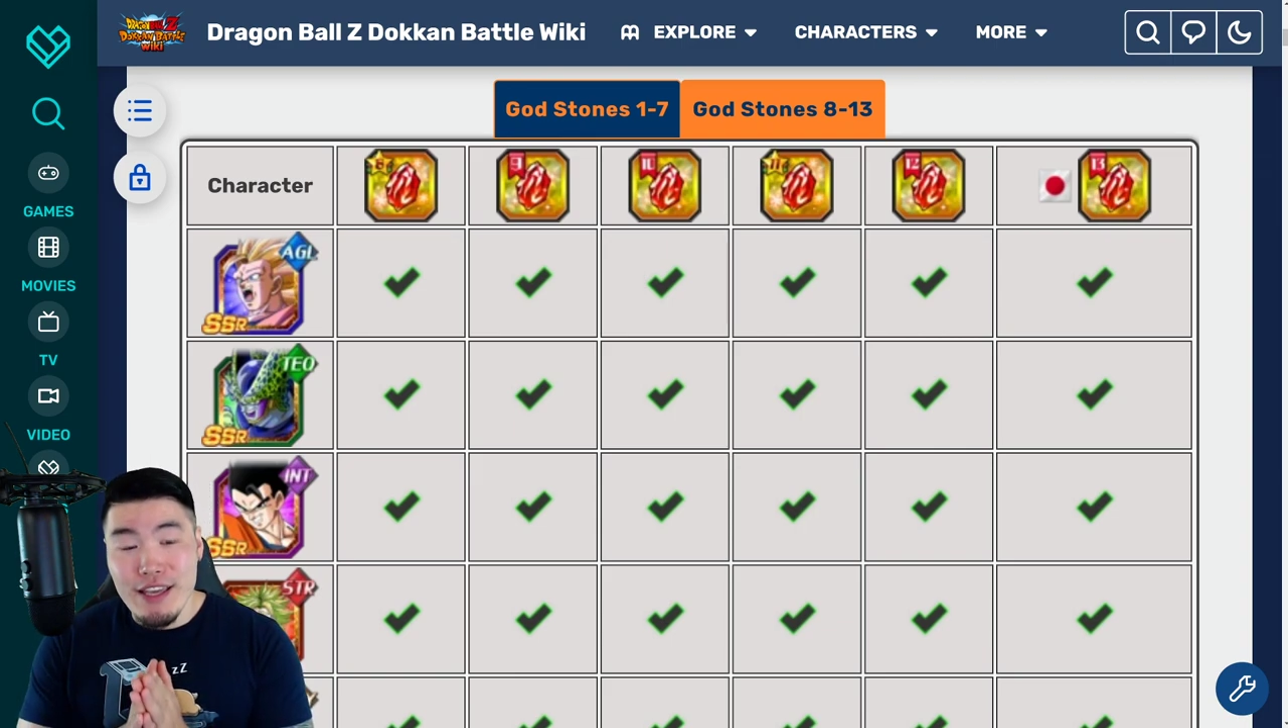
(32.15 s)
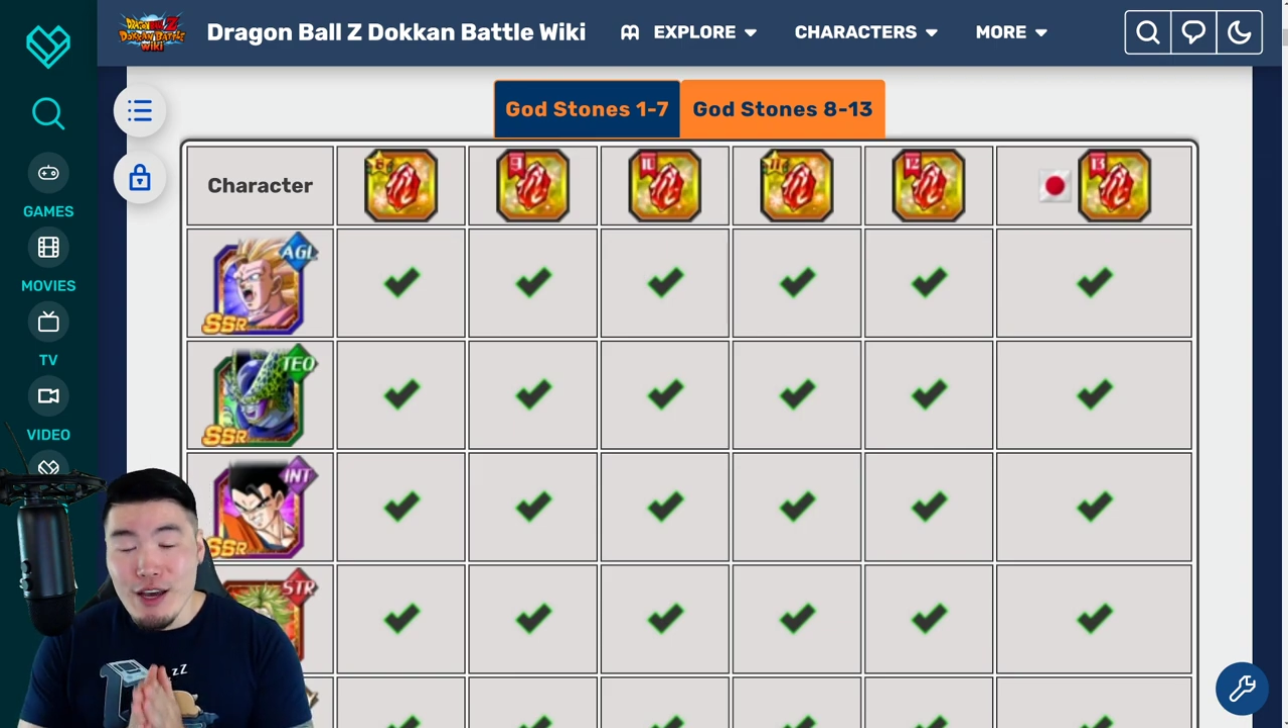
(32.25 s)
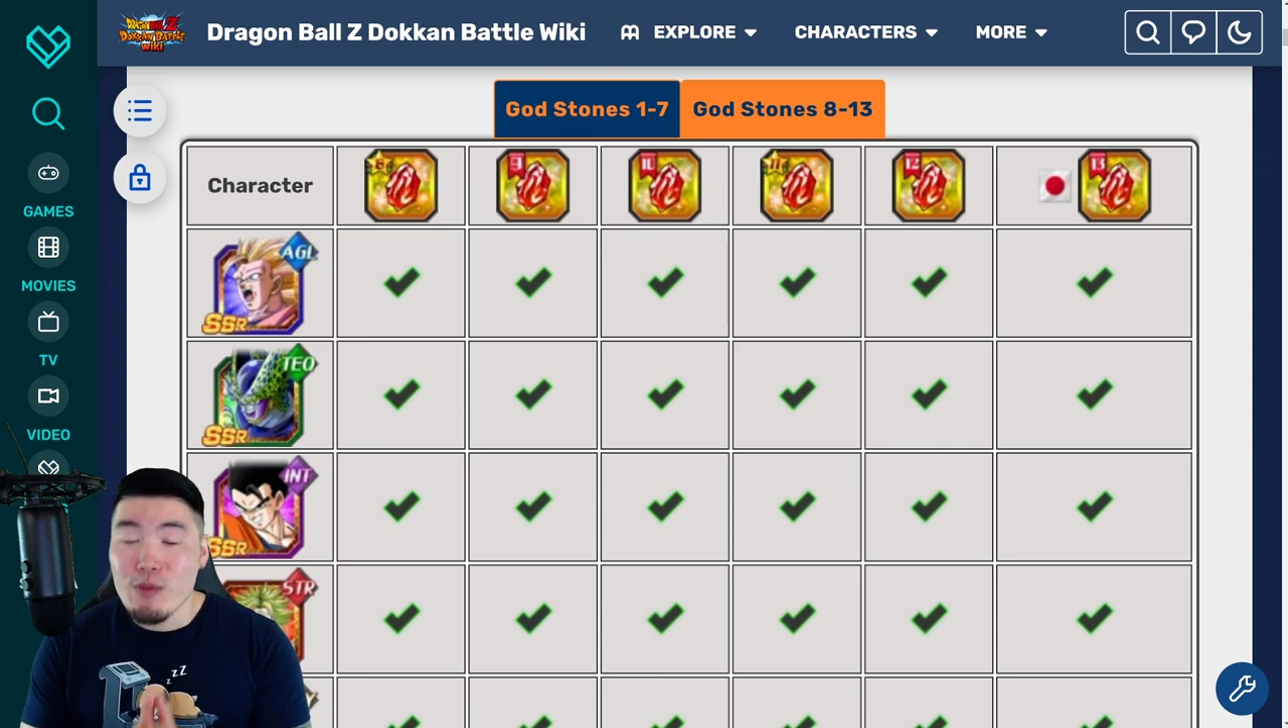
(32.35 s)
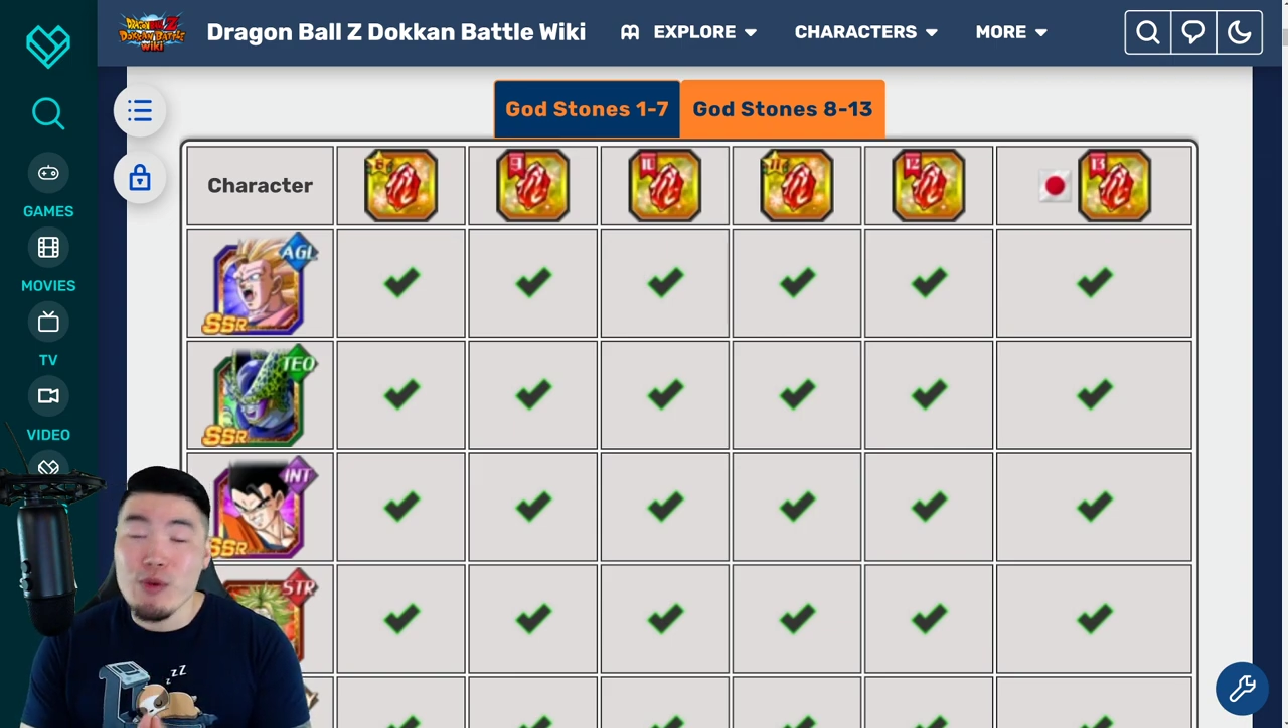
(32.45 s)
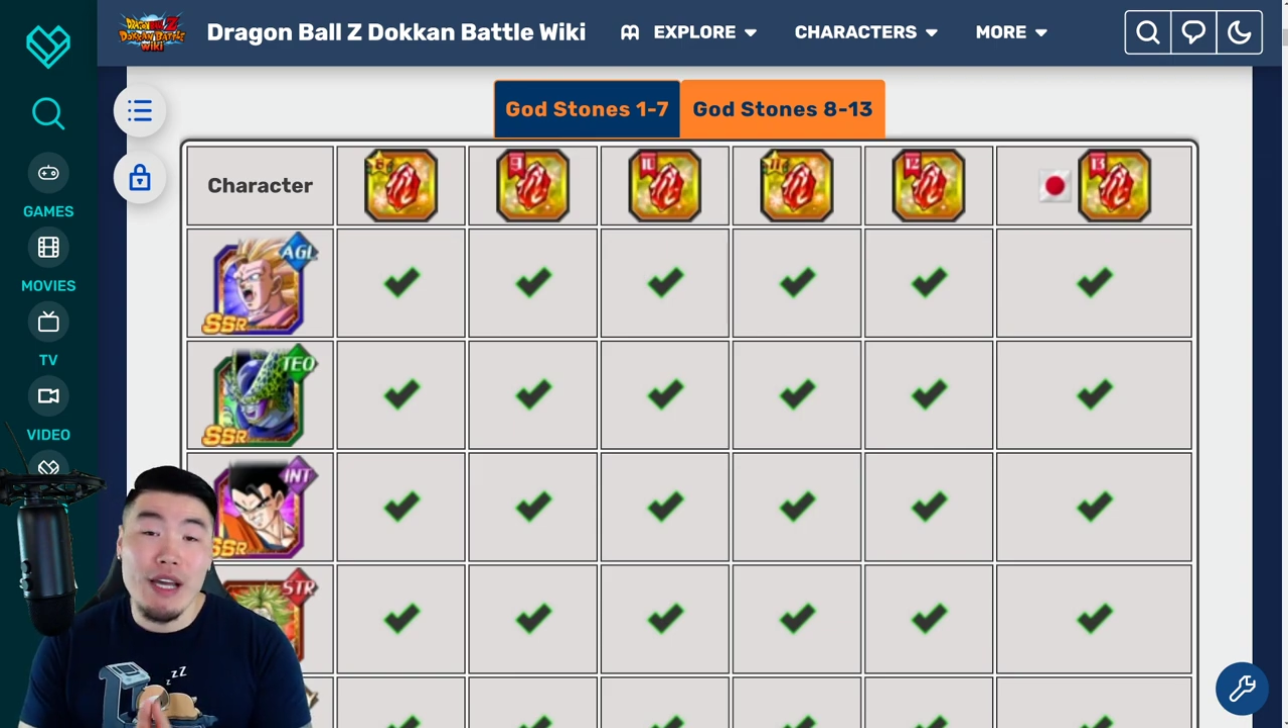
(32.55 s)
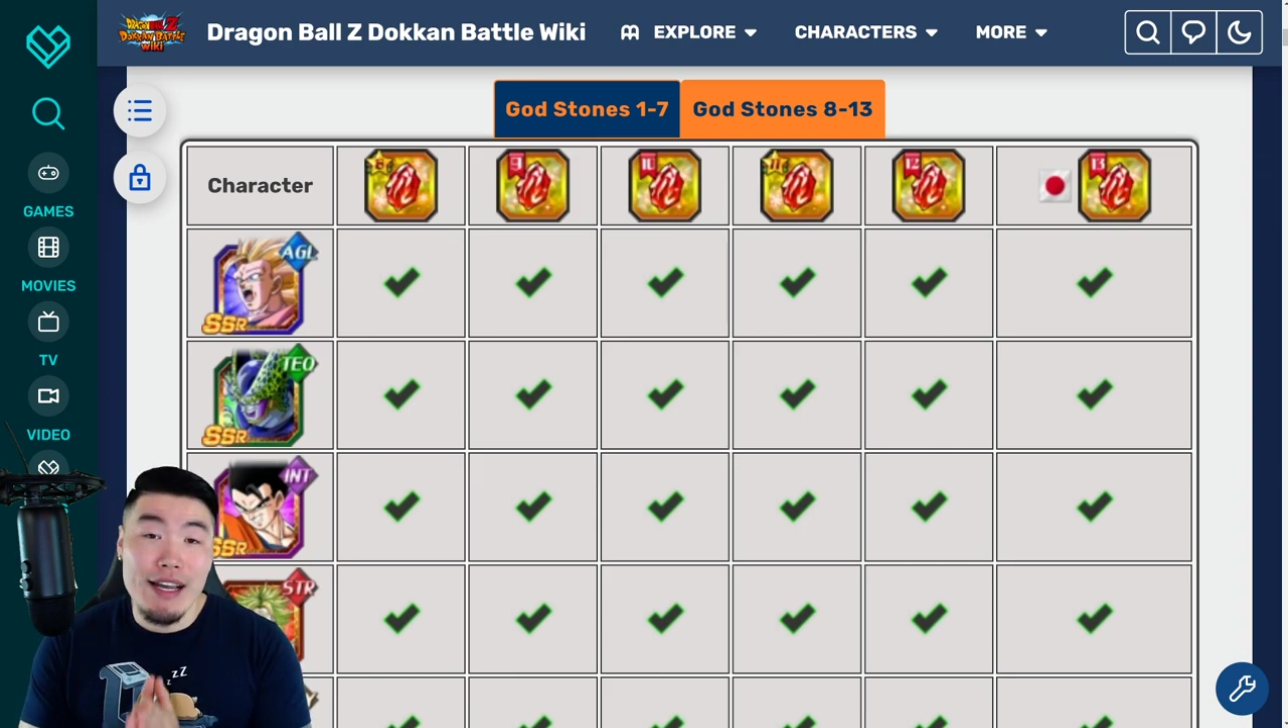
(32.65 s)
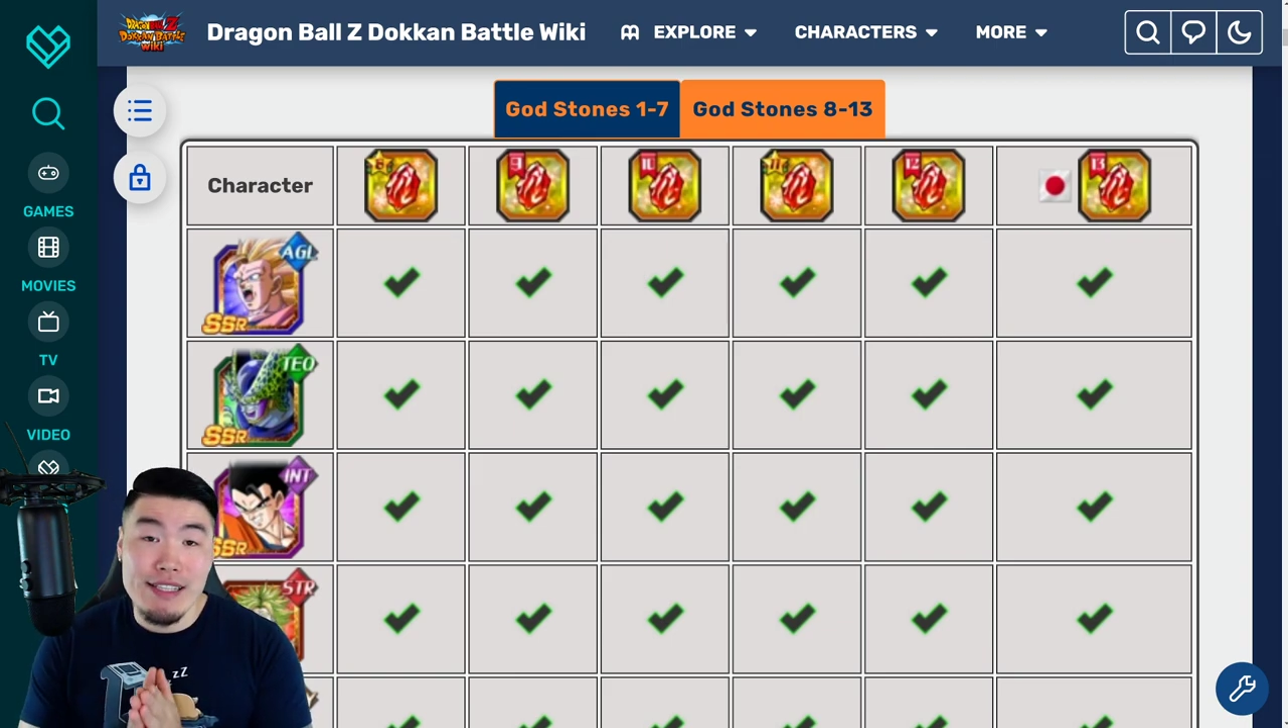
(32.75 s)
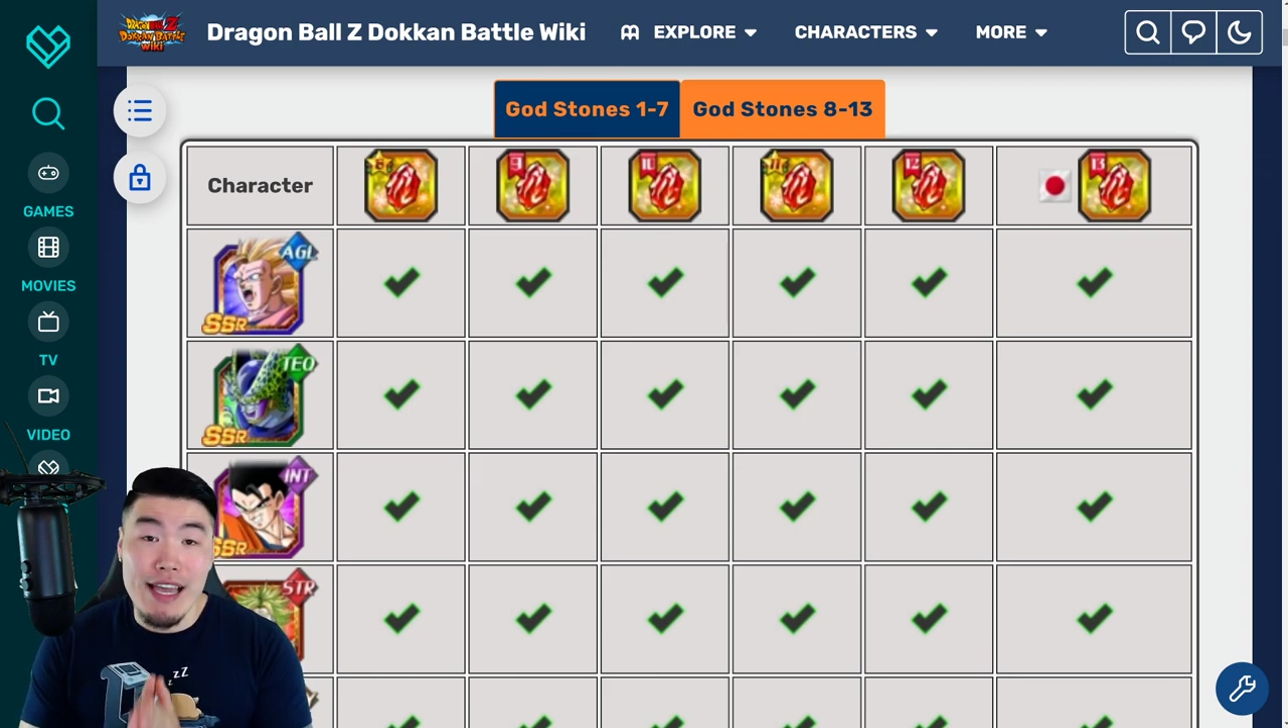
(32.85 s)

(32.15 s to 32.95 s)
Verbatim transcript: help you guys